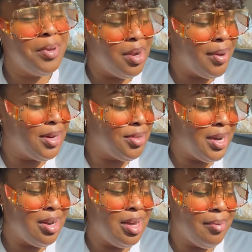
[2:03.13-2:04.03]
everybody on the
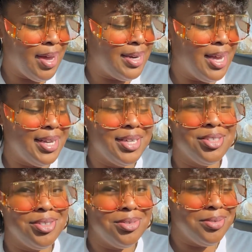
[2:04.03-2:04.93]
dating app got daddy
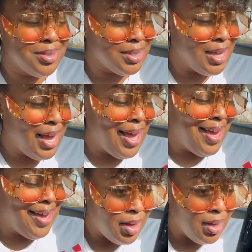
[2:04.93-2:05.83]
issues
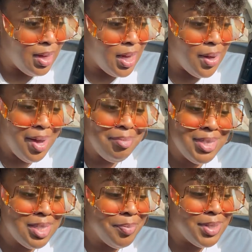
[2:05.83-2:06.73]
oh i
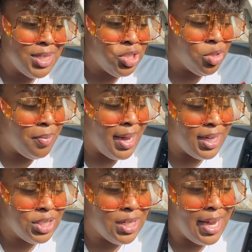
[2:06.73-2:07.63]
missed a potential
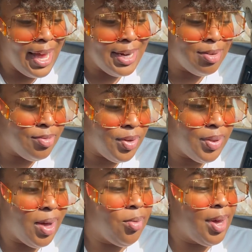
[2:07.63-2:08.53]
match i didn't feel
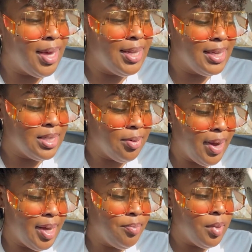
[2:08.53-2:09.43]
that way that's all
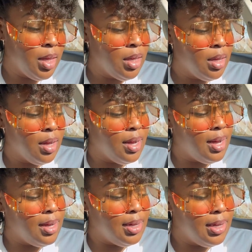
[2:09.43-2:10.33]
right
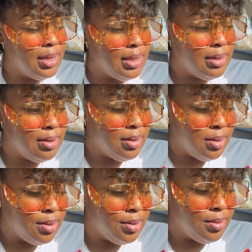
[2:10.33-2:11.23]
uh
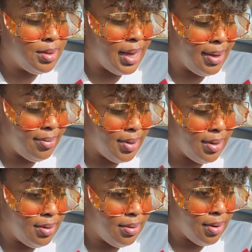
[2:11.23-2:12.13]

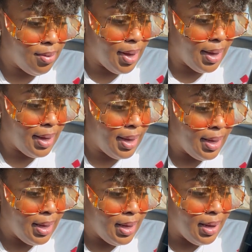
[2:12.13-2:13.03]
david okay
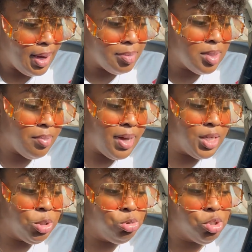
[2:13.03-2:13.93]
i'm somebody
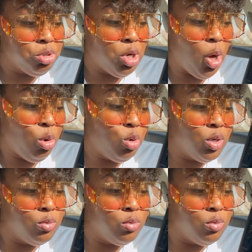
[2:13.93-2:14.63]
you should know